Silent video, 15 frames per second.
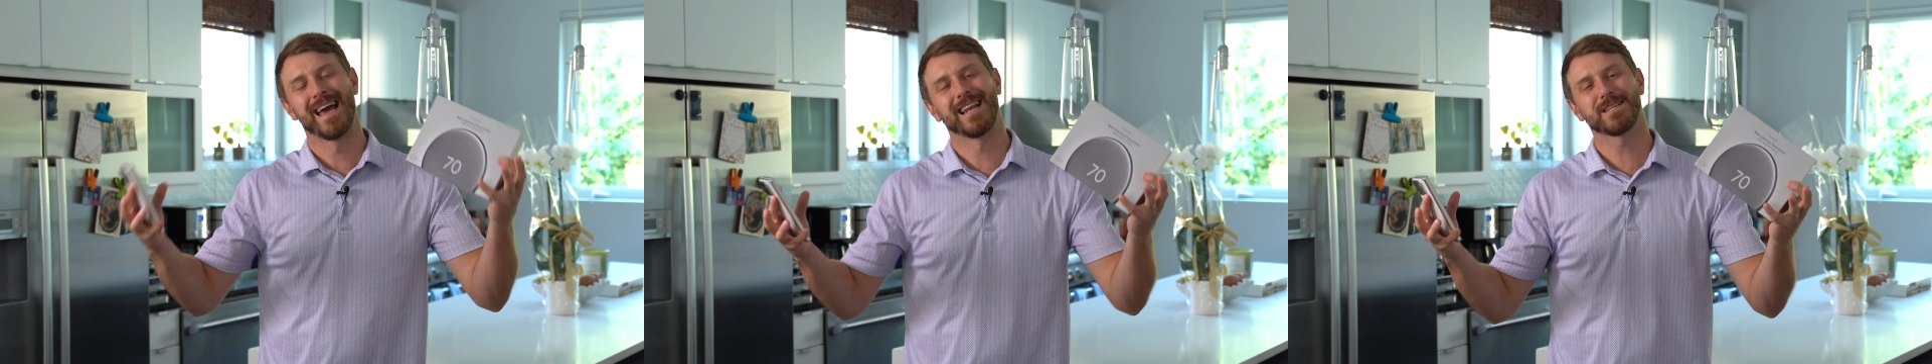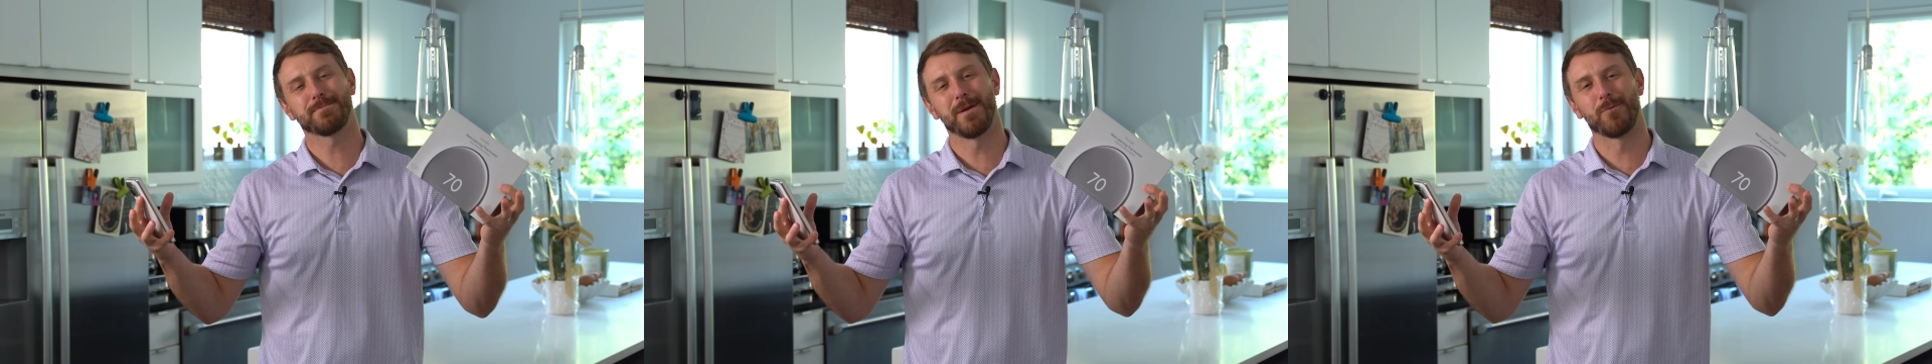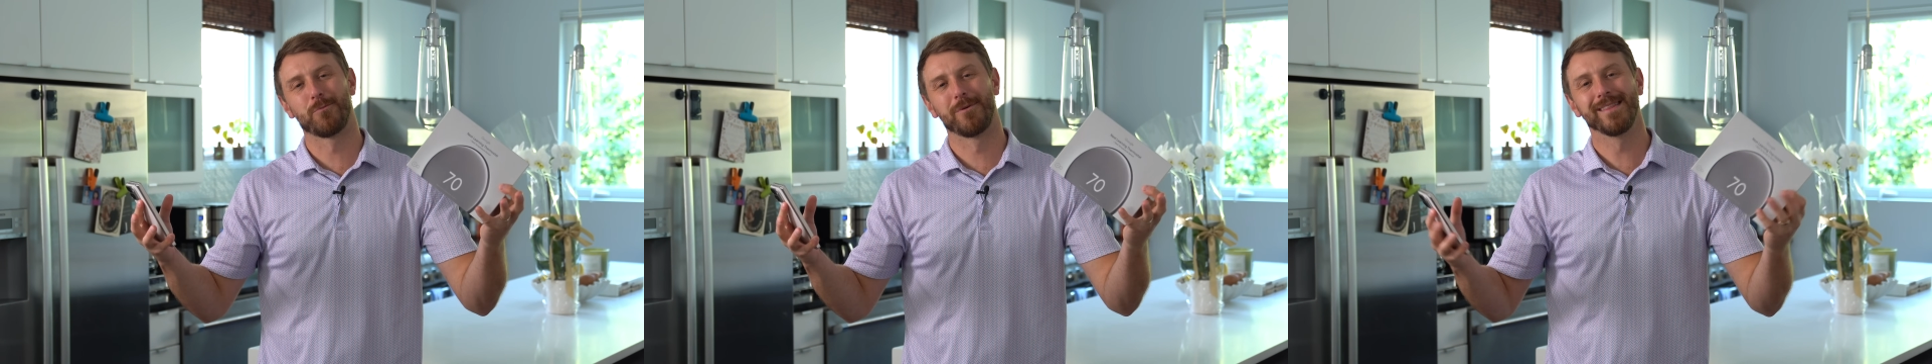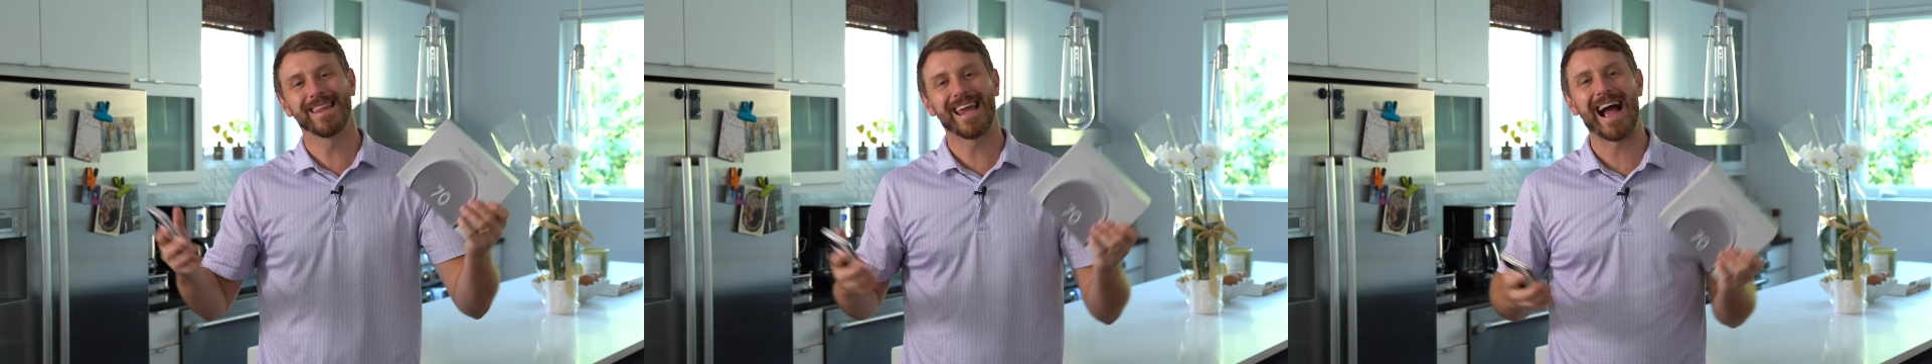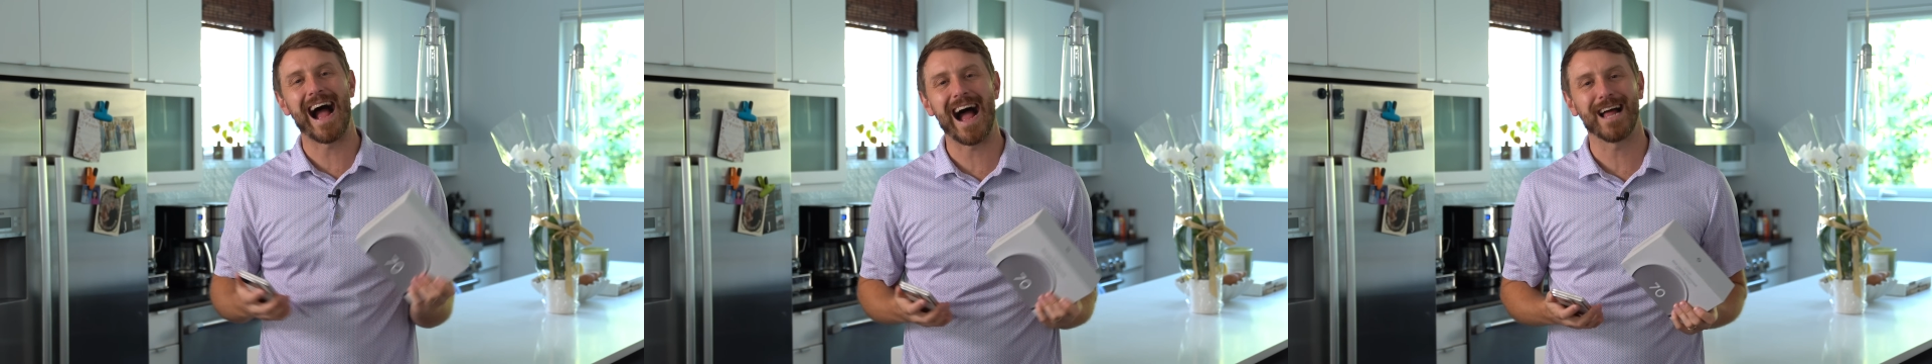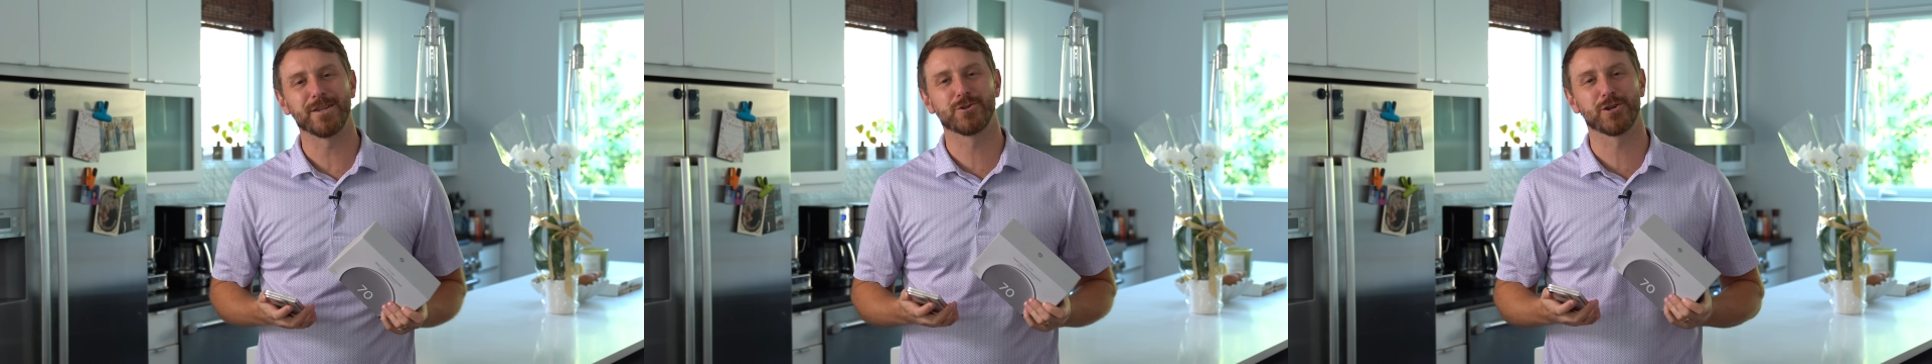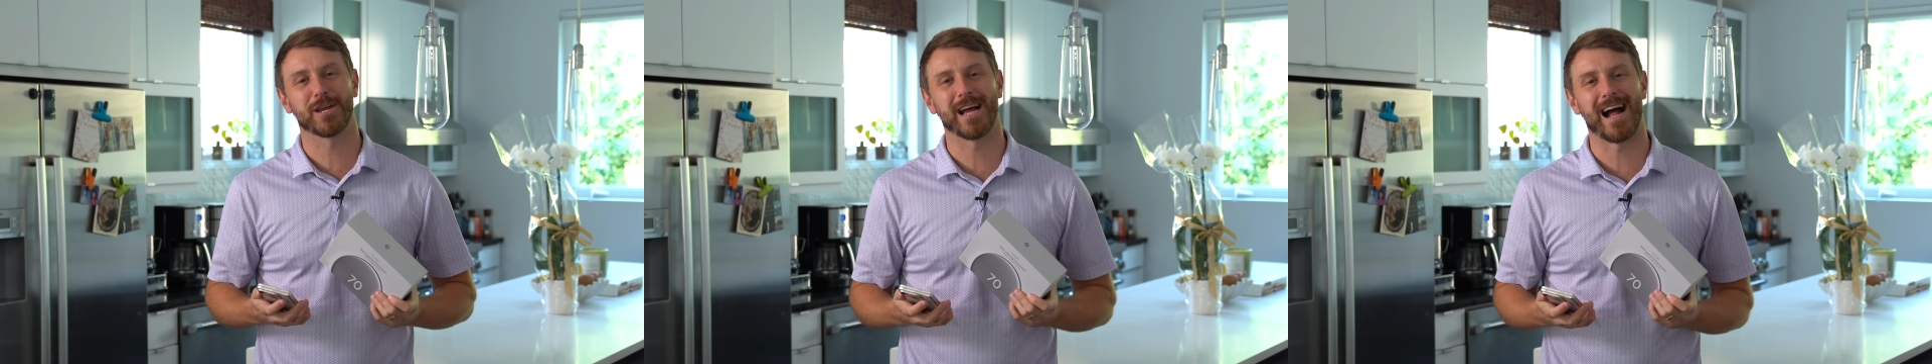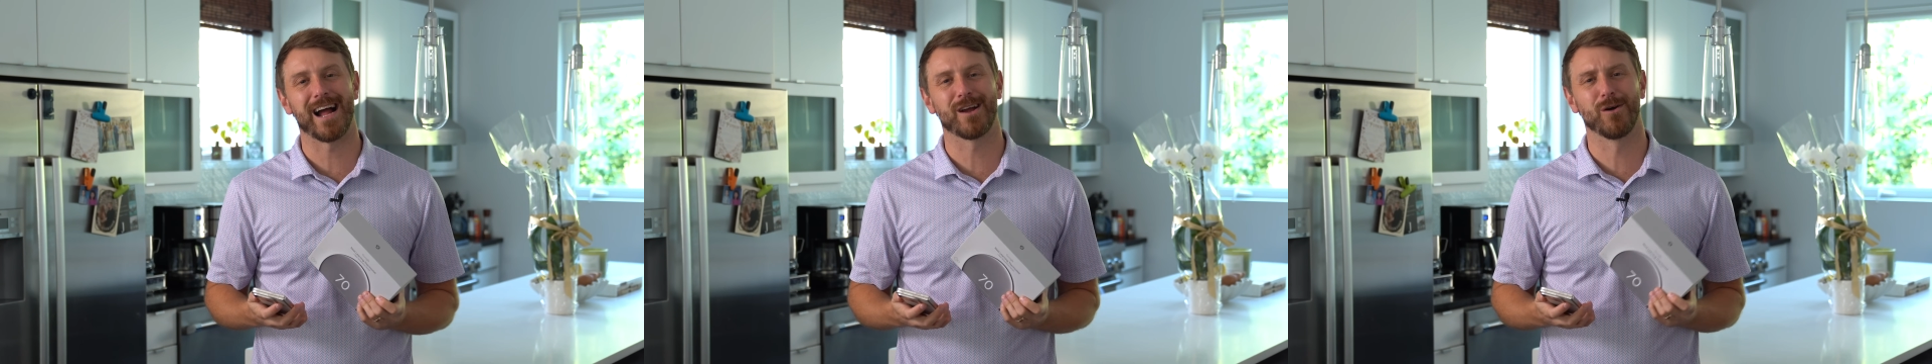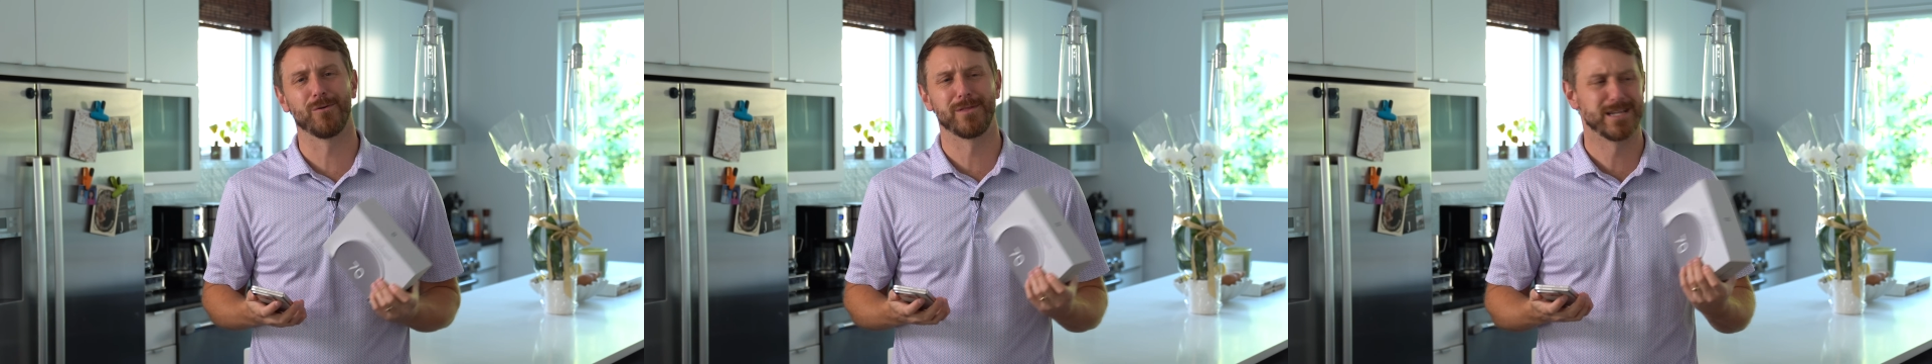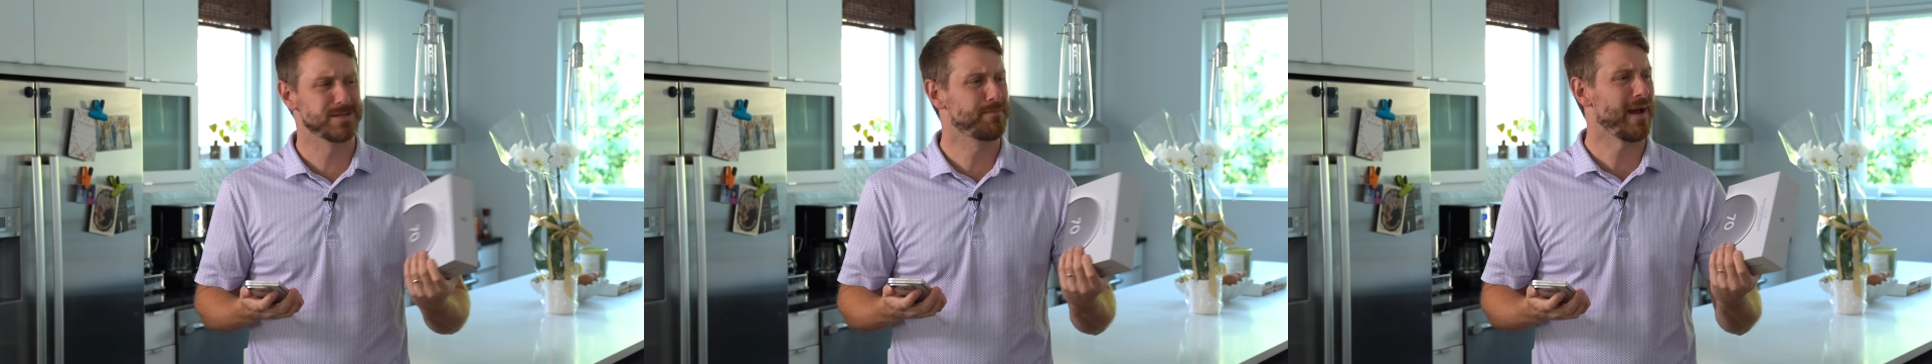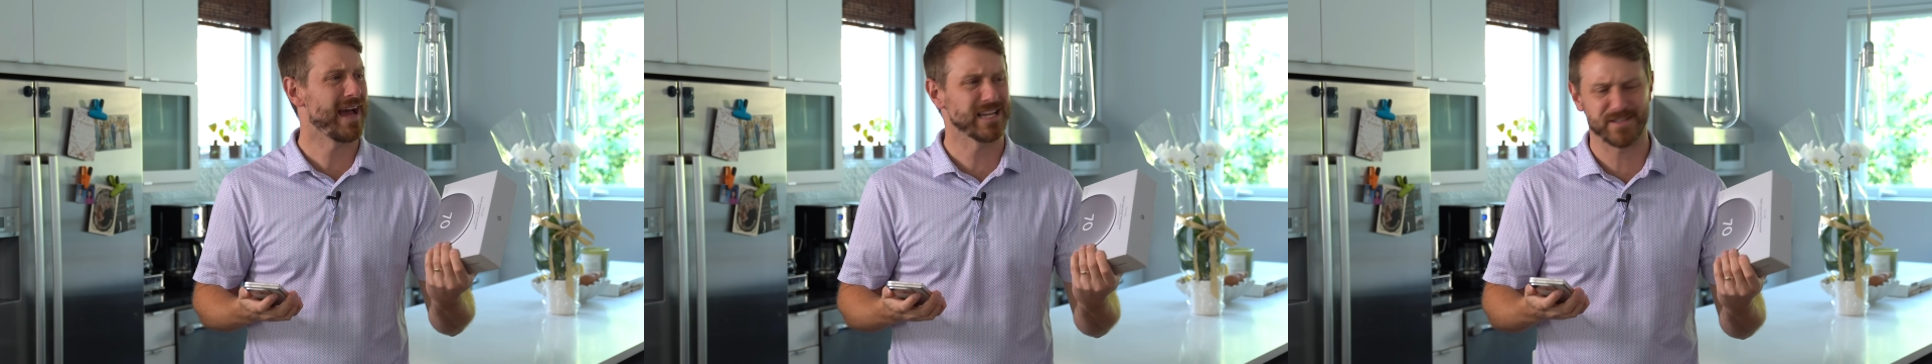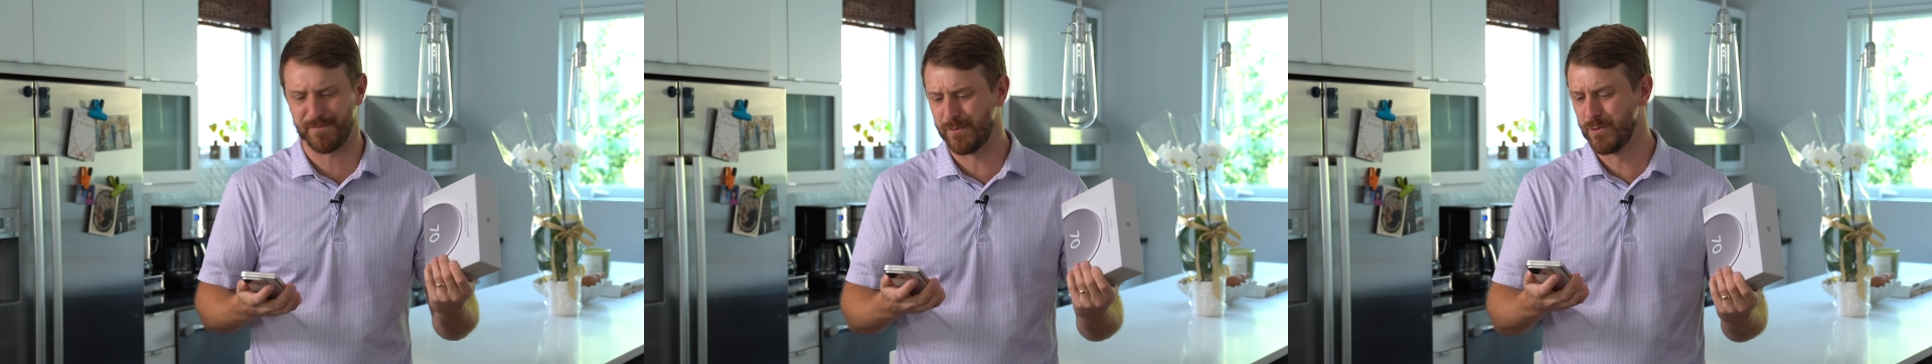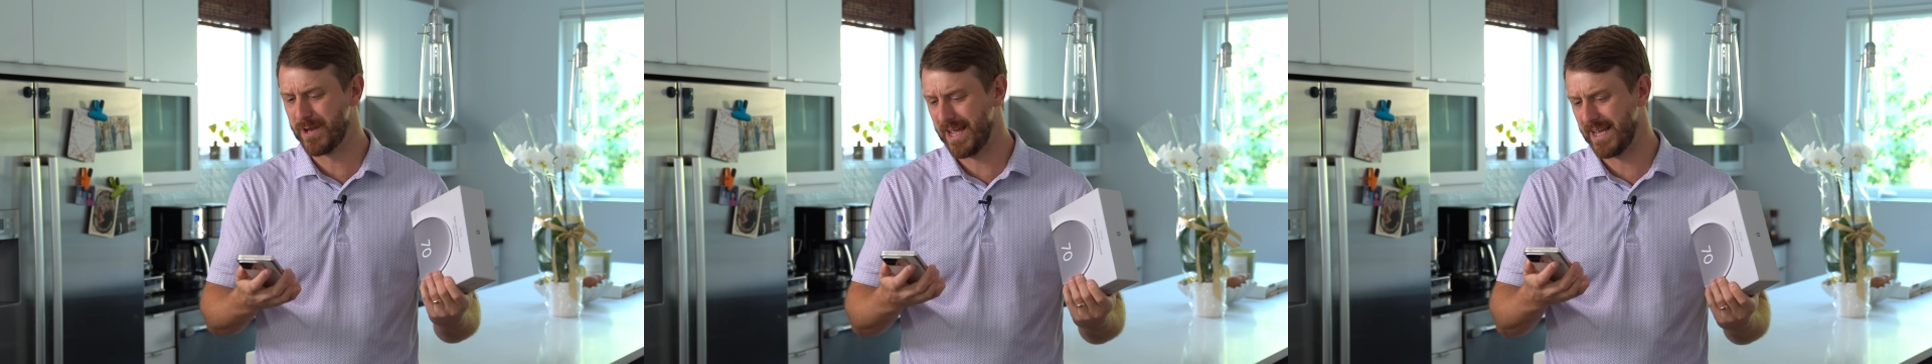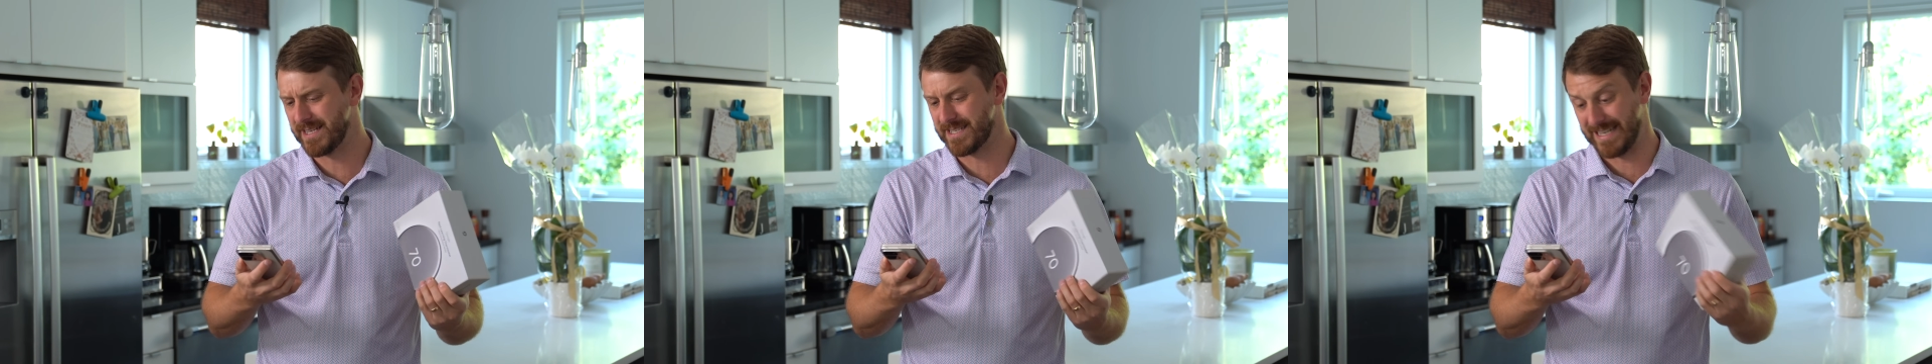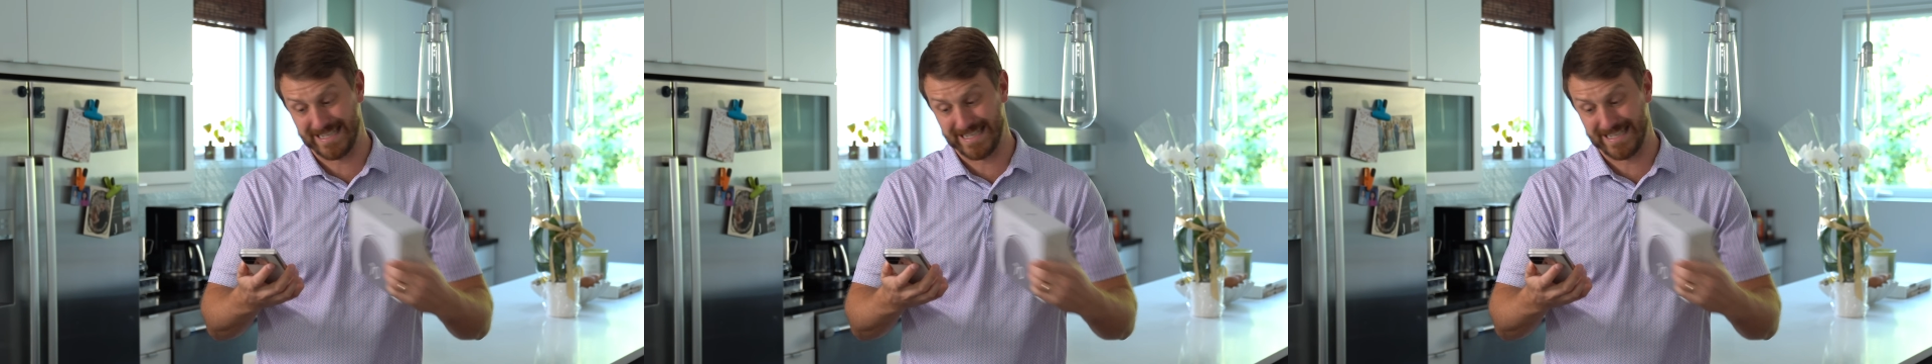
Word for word: and it's been really hot in Chicago these past few days.